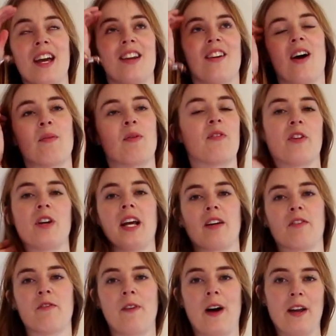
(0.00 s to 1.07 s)
No, I prefer like a
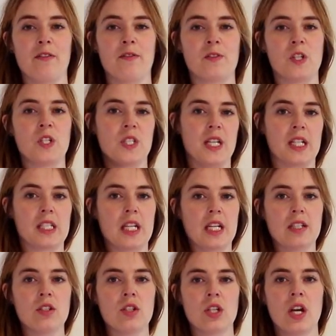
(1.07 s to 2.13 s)
5 to 6
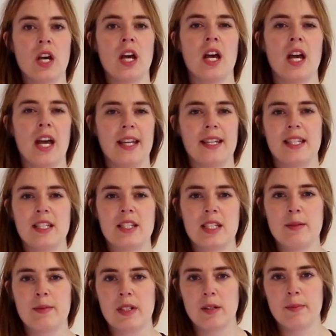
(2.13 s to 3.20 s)
inch. And these
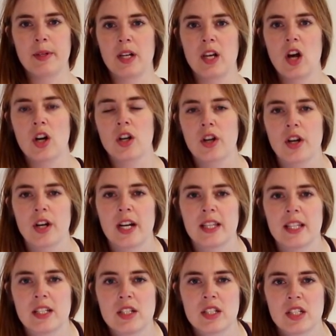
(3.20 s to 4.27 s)
seem a little bit longer
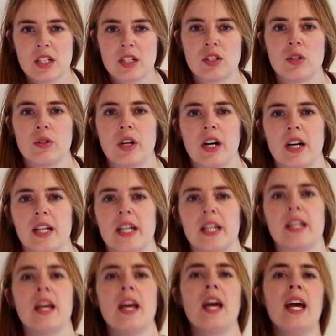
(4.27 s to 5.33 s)
and they still do cut
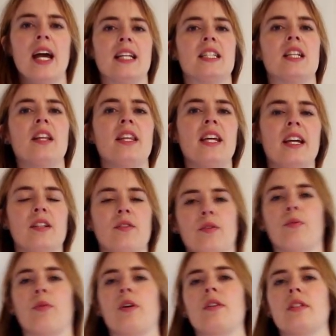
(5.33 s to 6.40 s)
in. It's not the end of the
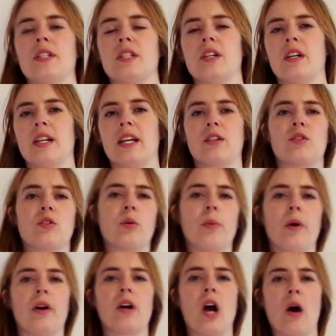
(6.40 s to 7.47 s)
world. It's not like super
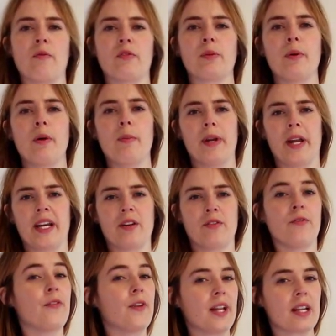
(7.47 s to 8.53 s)
uncomfortable, but I can
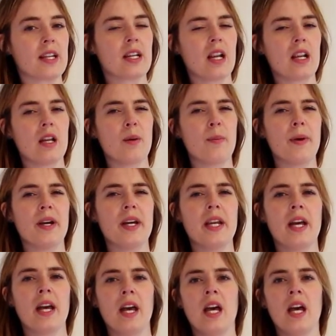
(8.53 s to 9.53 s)
feel it a little bit.